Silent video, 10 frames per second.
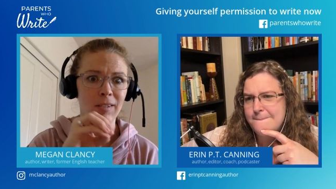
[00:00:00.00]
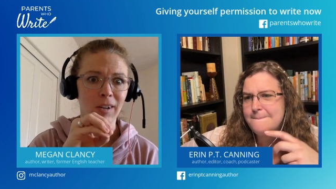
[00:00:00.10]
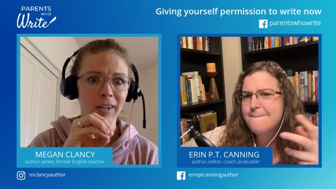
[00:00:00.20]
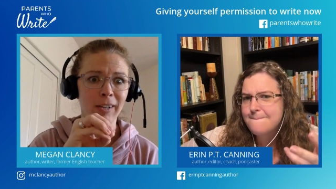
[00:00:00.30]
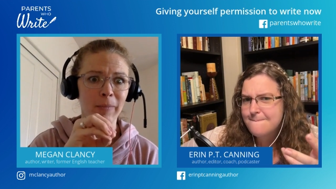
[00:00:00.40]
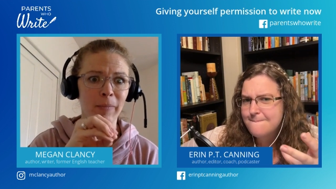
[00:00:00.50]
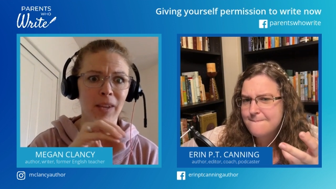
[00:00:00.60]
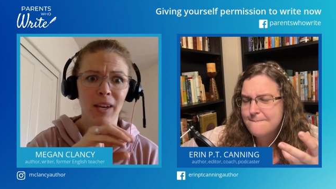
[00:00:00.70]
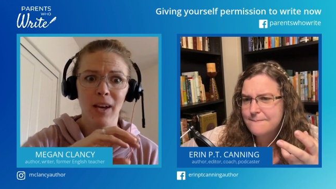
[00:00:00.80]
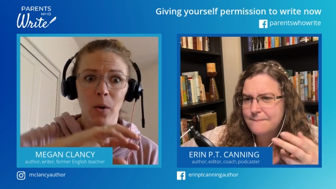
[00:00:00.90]
Speaker 1: at the
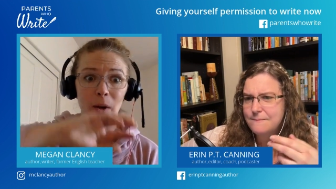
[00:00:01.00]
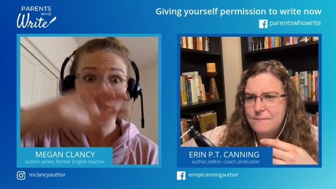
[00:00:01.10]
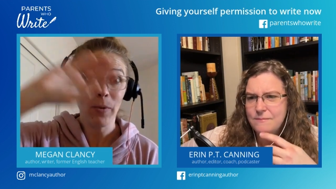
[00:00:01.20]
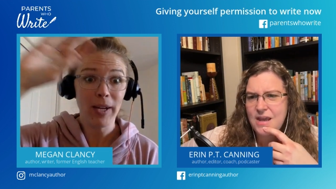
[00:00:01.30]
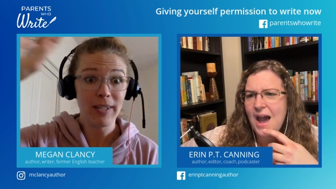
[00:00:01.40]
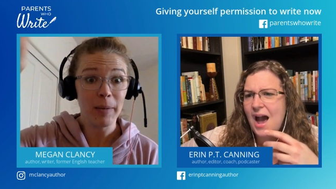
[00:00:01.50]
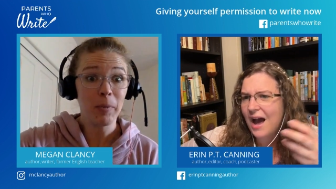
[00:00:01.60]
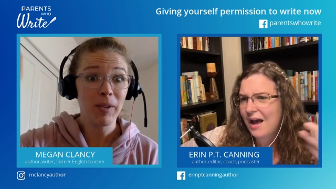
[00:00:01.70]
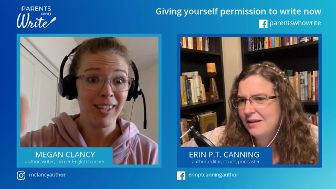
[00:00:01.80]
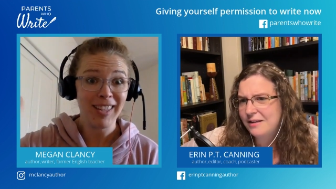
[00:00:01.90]
start, what you yeah.
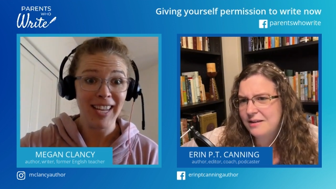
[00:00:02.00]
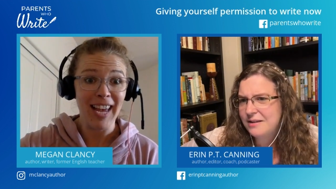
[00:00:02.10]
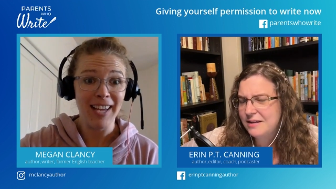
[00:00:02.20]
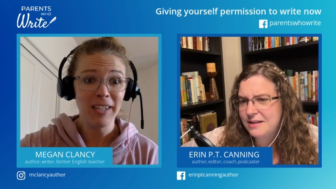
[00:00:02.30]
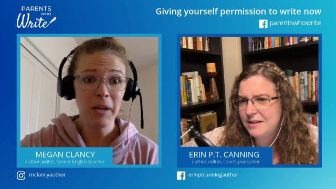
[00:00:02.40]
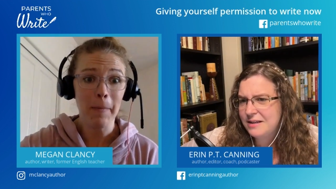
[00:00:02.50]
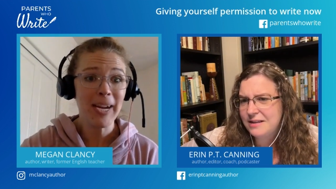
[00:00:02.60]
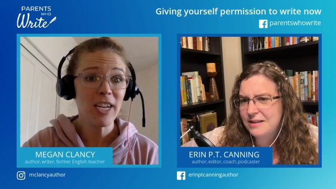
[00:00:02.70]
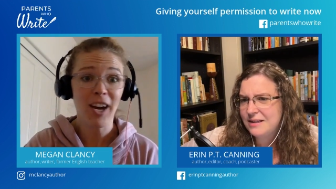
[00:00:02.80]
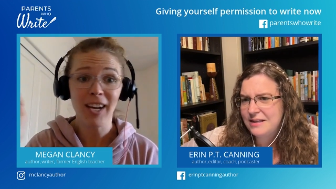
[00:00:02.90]
end up with at the
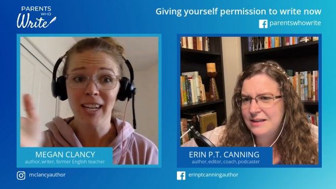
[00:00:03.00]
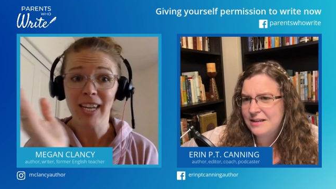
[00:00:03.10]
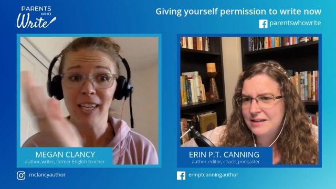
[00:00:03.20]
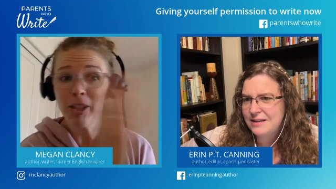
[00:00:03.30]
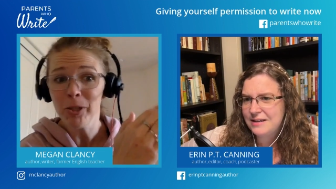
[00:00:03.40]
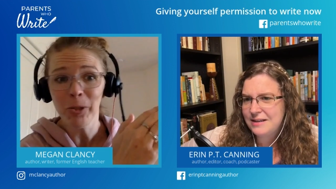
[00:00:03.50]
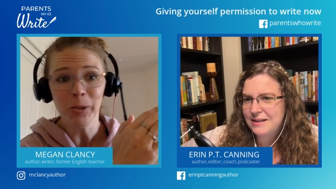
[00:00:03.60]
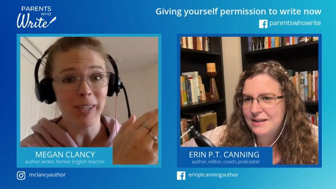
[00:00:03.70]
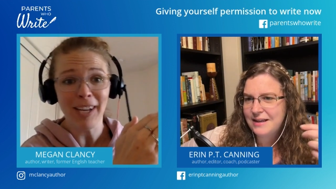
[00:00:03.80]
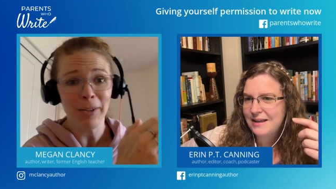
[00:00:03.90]
end might not
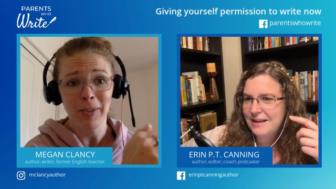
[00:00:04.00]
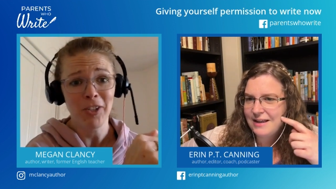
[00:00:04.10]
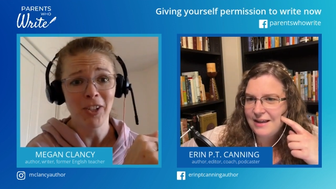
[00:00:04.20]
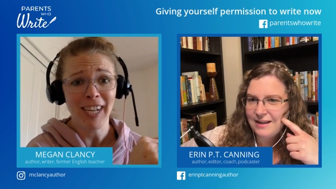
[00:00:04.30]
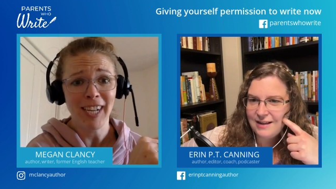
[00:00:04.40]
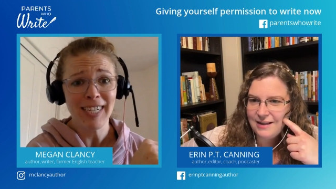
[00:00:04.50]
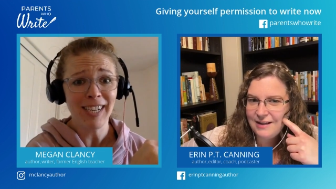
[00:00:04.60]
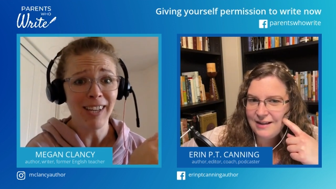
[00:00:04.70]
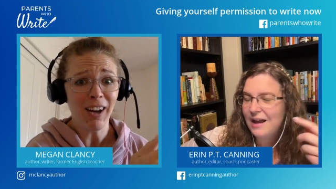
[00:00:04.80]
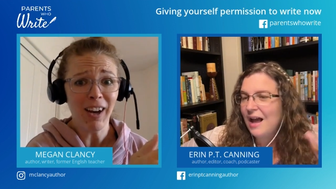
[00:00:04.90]
include that original
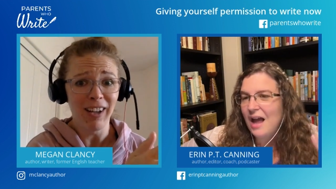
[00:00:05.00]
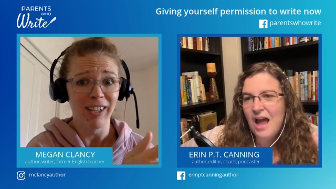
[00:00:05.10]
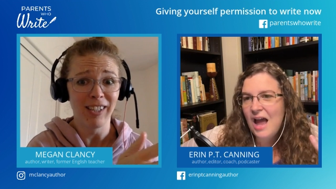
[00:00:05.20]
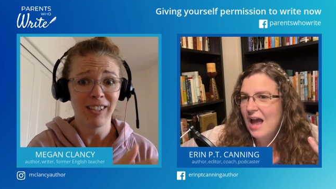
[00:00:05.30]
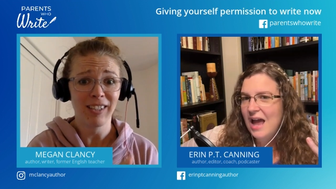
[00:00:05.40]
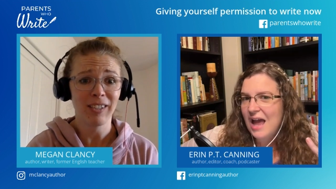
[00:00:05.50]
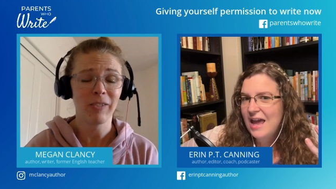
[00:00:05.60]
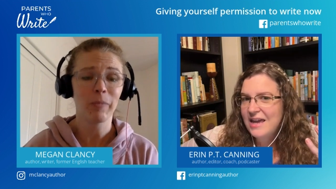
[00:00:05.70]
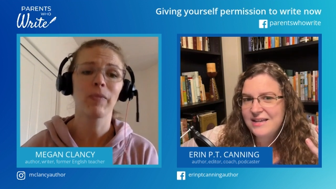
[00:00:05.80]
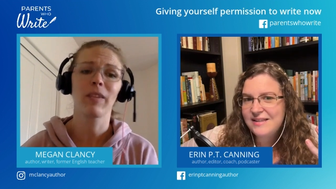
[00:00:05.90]
idea at all.
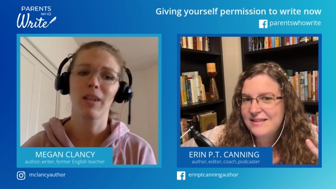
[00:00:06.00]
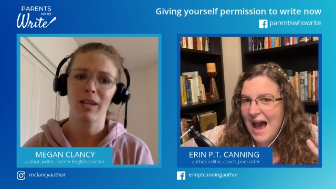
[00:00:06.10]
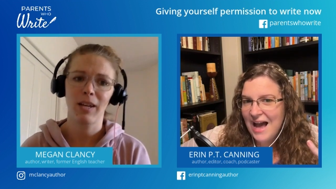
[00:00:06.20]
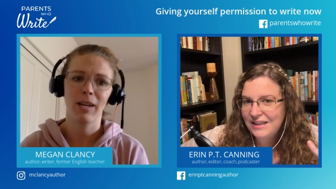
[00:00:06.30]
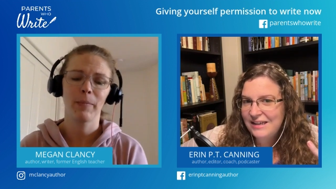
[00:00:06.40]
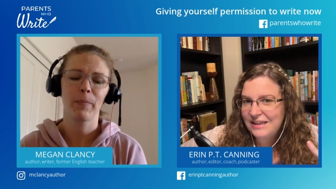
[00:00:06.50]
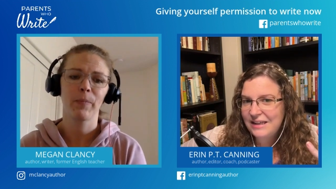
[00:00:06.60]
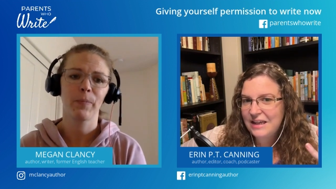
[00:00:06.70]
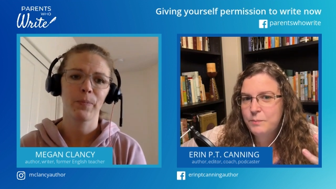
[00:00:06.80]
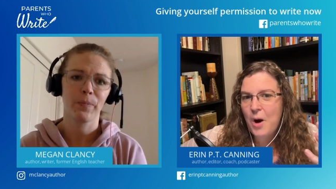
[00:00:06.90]

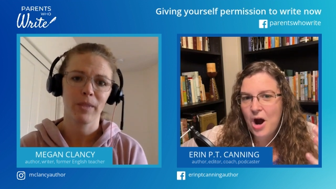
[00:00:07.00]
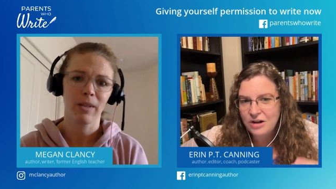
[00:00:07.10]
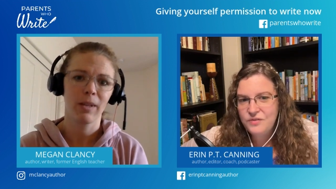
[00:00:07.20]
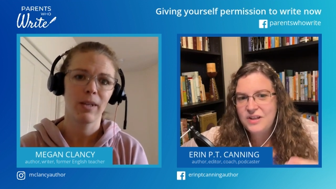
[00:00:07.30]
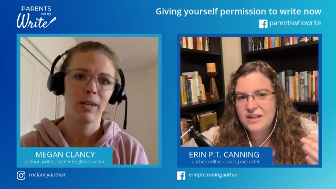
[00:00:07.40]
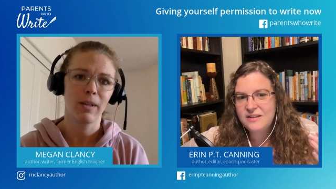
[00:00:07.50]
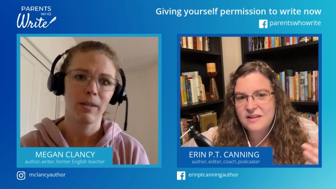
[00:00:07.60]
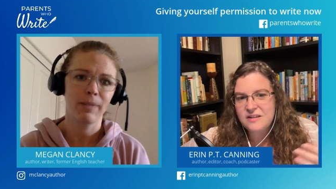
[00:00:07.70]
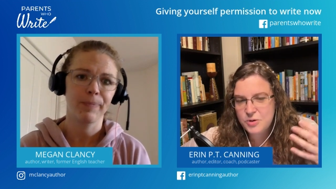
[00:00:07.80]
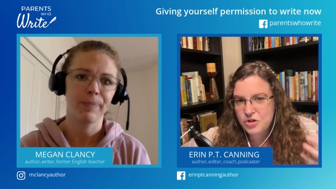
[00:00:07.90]
Speaker 2: Exactly. Like part of it
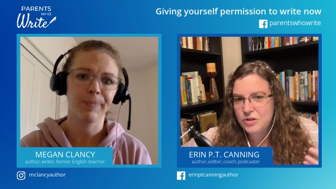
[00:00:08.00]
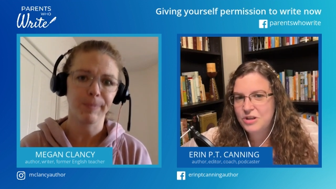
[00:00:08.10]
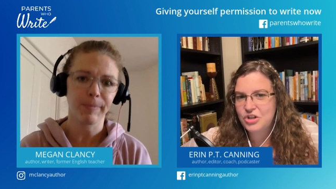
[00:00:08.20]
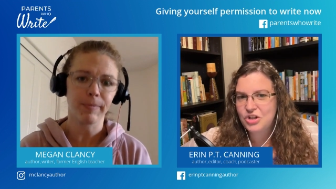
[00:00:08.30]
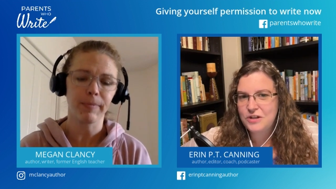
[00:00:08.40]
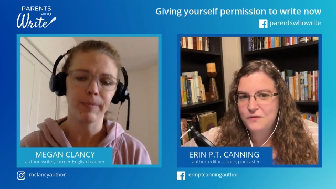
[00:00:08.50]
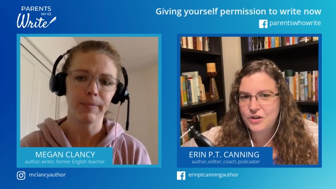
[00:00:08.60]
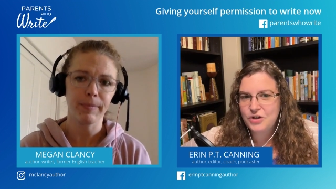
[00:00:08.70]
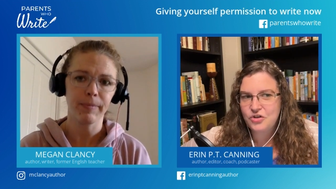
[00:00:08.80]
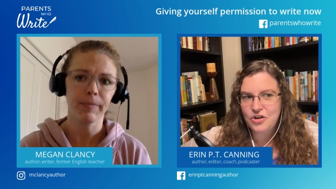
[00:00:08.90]
is, especially with the
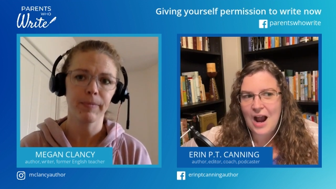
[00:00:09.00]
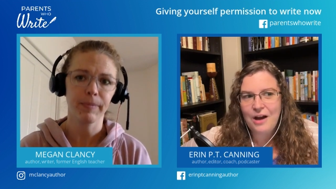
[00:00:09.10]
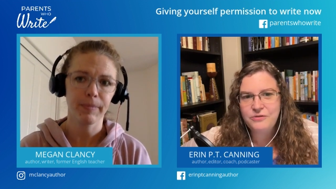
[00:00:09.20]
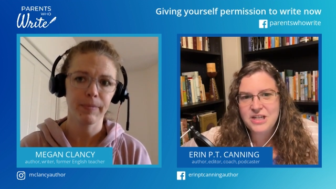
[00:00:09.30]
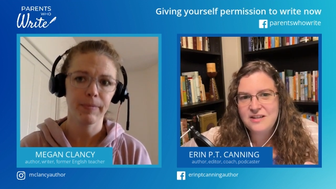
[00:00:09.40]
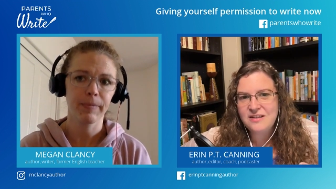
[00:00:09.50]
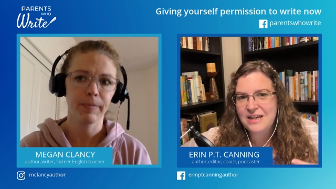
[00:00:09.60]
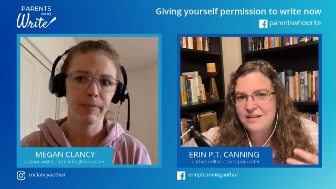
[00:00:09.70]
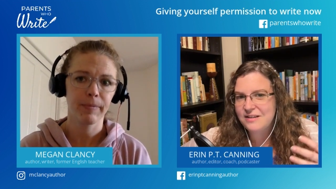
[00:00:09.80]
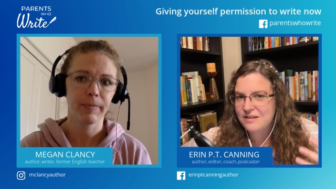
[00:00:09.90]
shitty first draft,
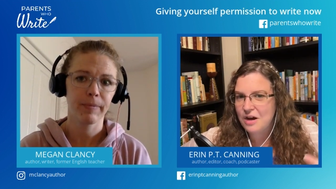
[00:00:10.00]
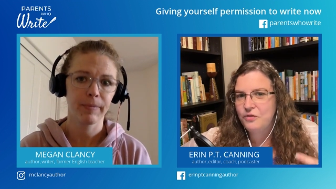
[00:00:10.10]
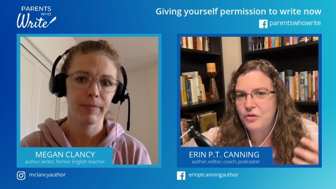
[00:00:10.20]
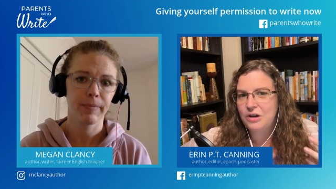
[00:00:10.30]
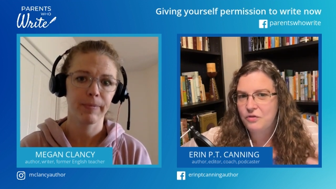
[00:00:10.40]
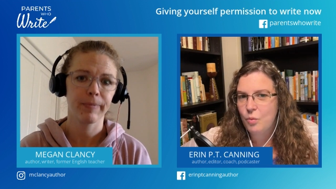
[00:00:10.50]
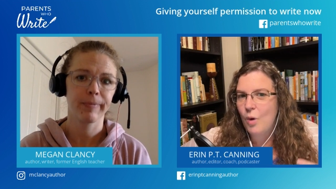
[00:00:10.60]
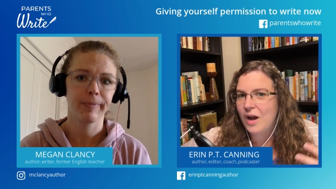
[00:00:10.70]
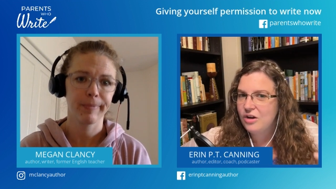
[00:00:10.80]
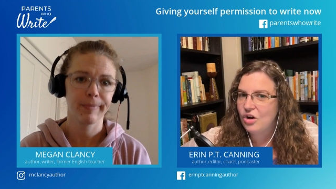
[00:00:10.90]
is that discovery
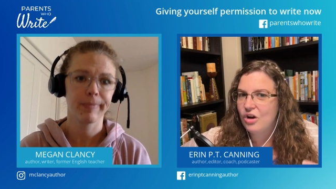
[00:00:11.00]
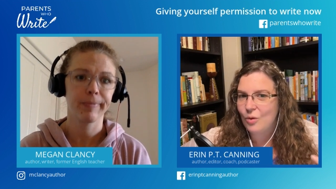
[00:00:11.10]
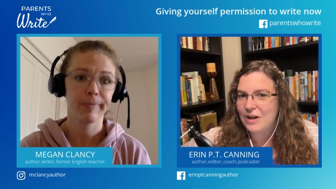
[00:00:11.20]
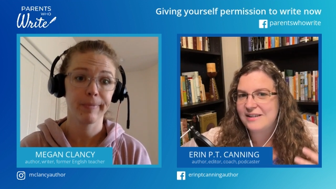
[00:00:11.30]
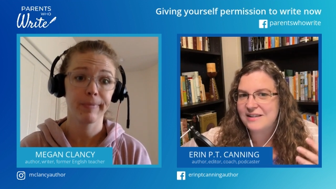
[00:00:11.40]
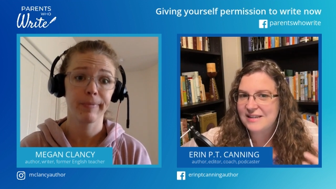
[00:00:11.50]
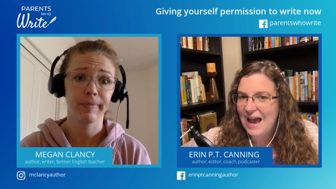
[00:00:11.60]
of what you're going to